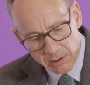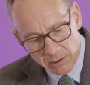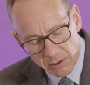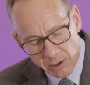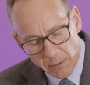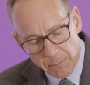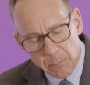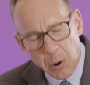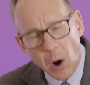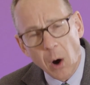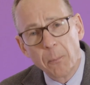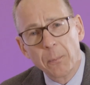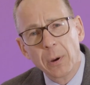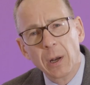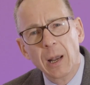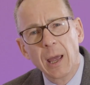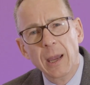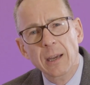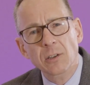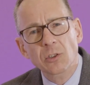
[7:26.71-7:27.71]
that
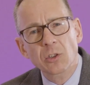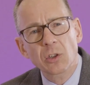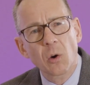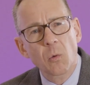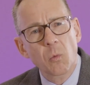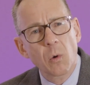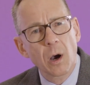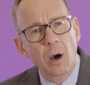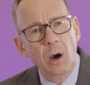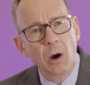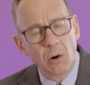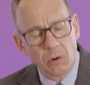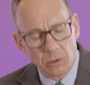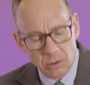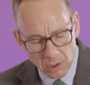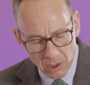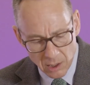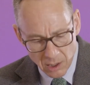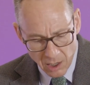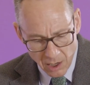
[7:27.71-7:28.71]
populates the
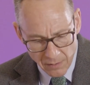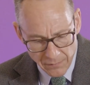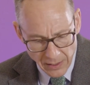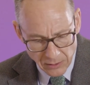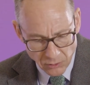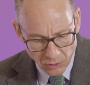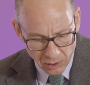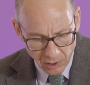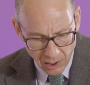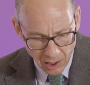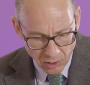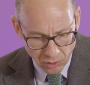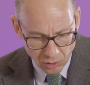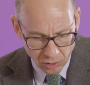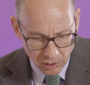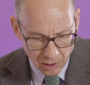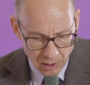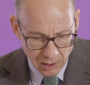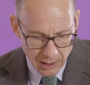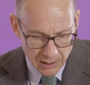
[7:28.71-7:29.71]
world of
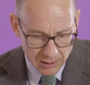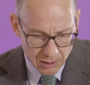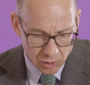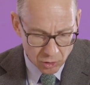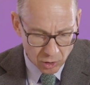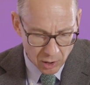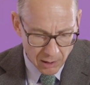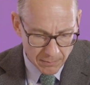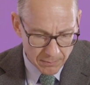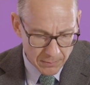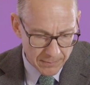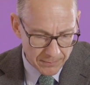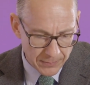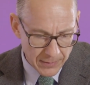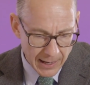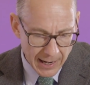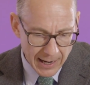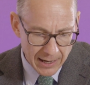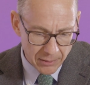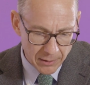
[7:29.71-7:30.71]
education leadership
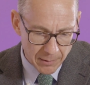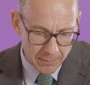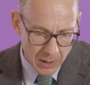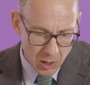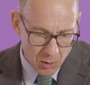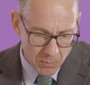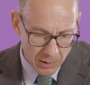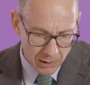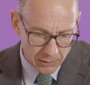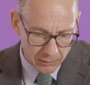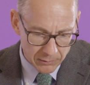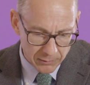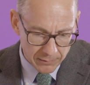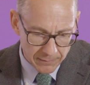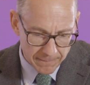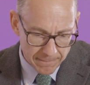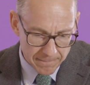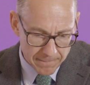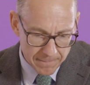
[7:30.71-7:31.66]
at the moment.